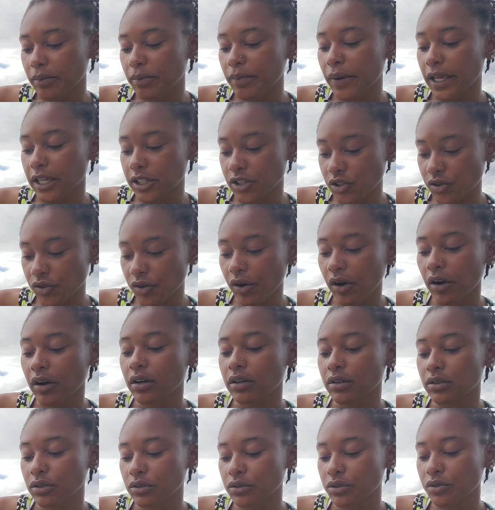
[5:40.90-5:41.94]

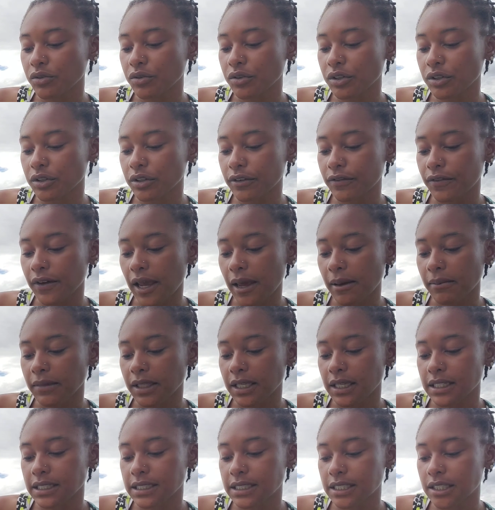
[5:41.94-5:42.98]
patriarchal nuclear
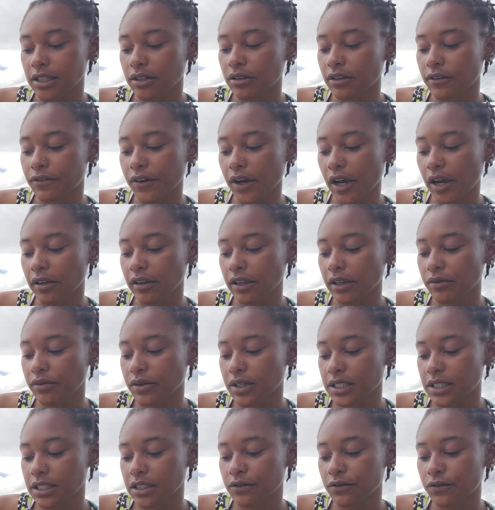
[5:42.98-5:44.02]
family is still a fairly
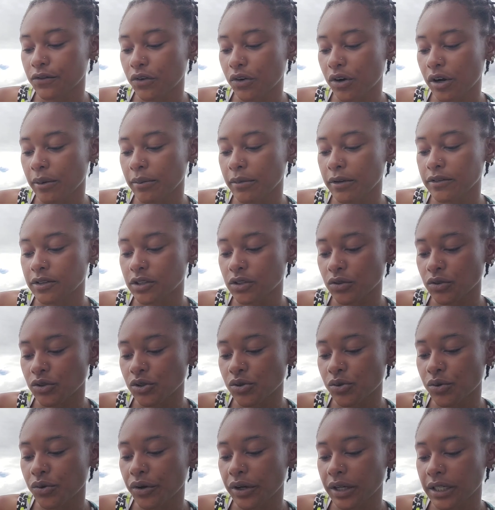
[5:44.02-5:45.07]
recent form of
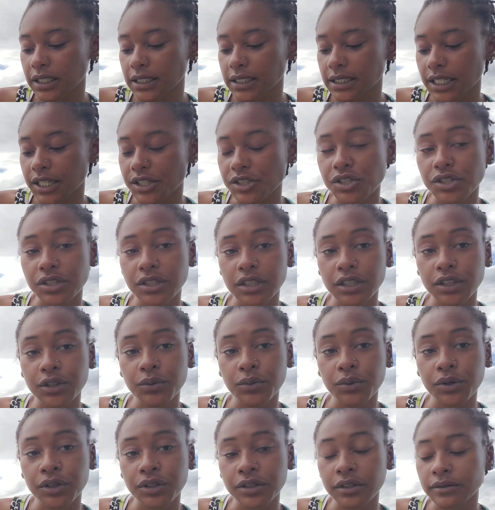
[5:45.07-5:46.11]
social organization in the
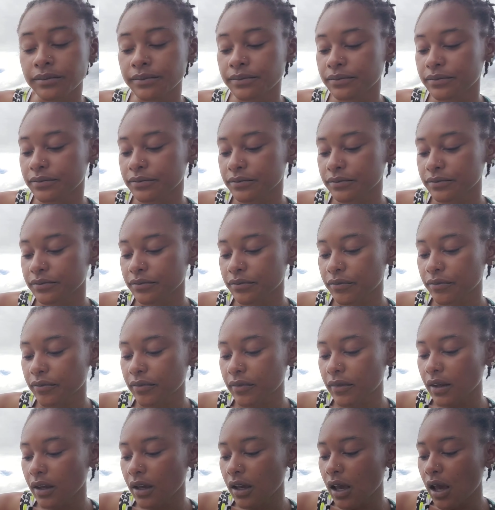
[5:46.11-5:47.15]
world.
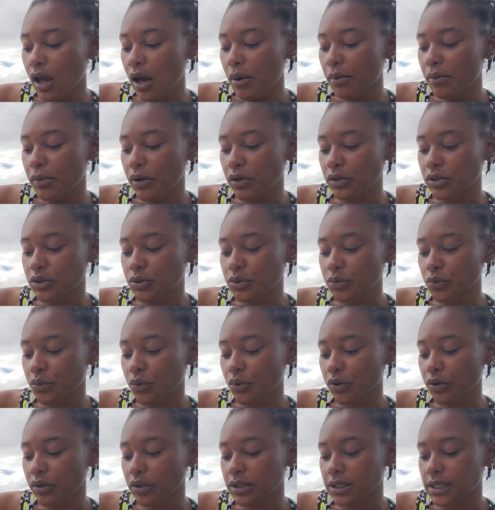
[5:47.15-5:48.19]
Most
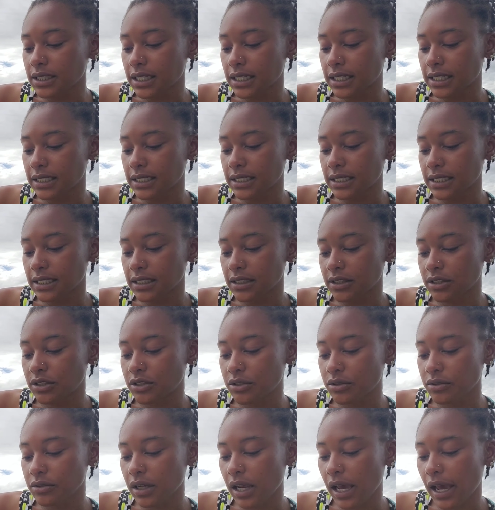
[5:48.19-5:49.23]
world citizens
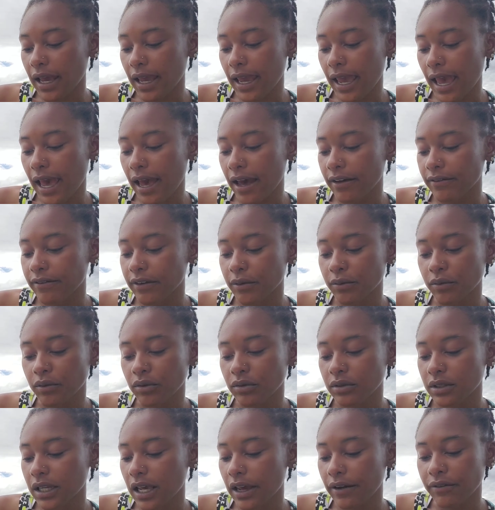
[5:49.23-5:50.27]
do not have and will
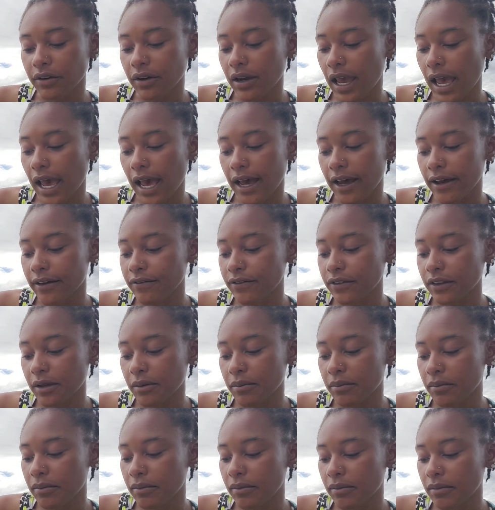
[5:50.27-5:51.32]
never have
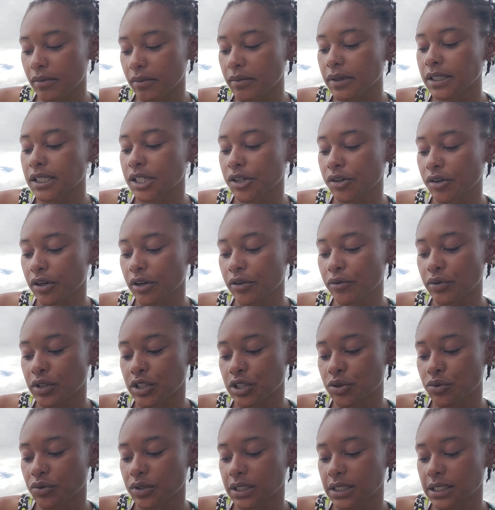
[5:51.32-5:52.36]
the material
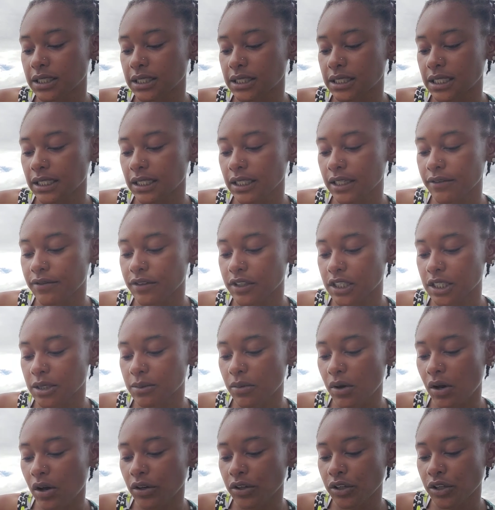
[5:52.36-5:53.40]
resources to live in
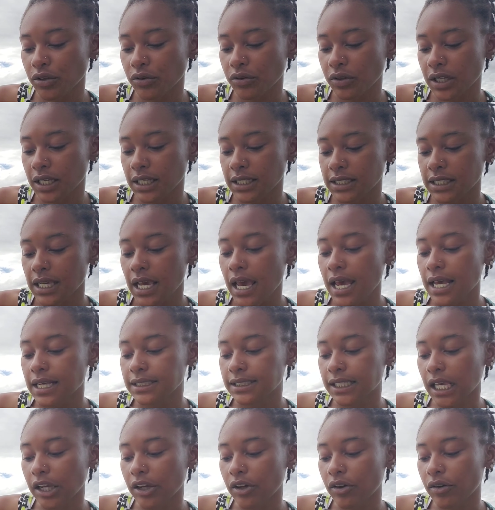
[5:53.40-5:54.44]
small units
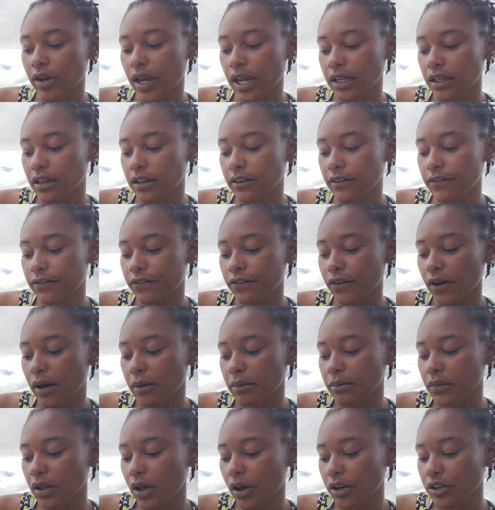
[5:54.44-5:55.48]
segregated
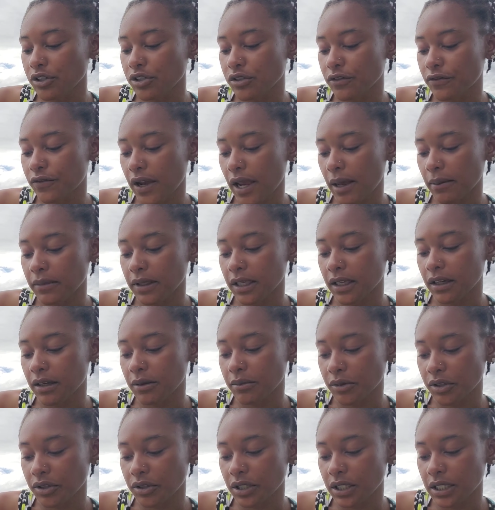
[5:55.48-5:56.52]
from larger family
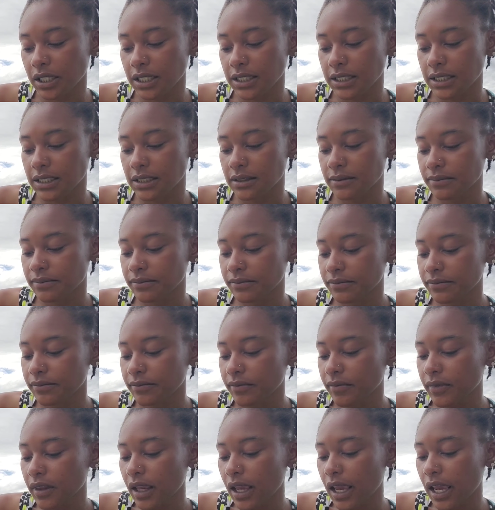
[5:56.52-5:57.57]
communities.
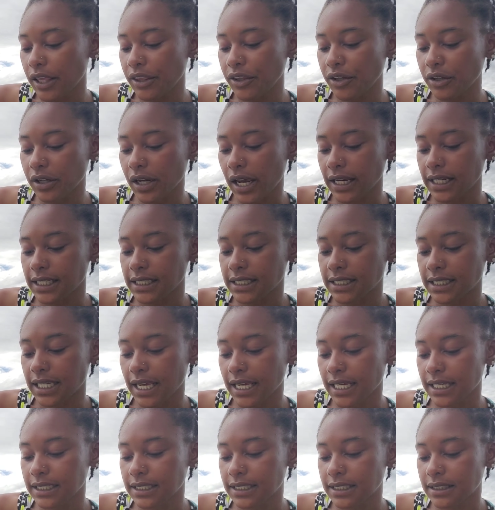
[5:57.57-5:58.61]
In the United
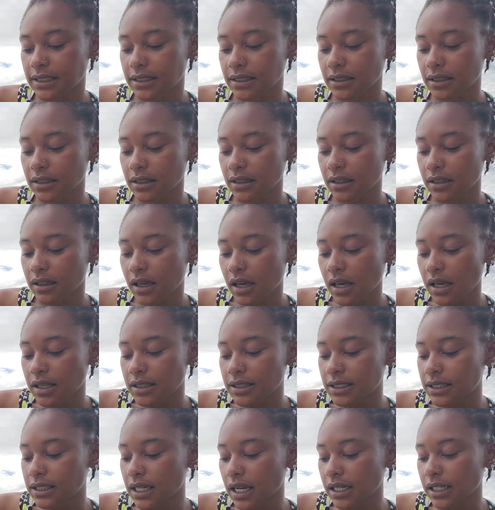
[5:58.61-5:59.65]
States,
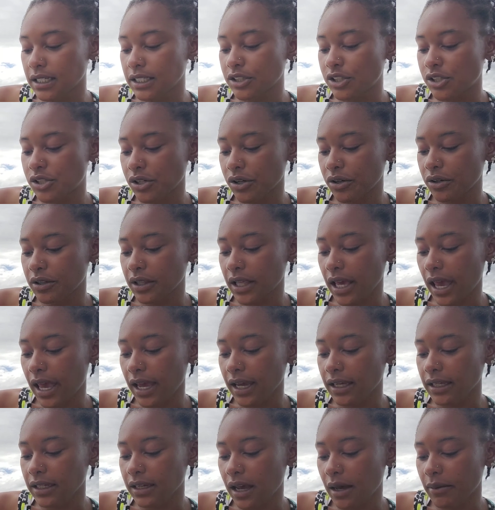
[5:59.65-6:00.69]
studies show that
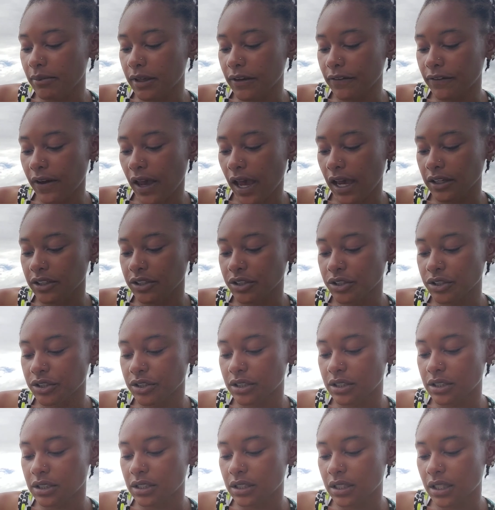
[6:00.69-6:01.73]
economic
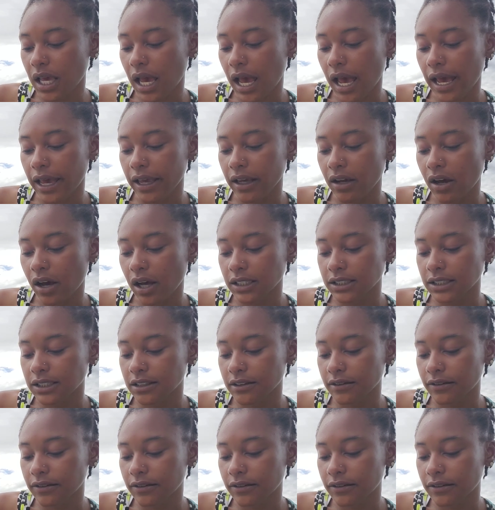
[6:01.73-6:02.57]
factors, the high costs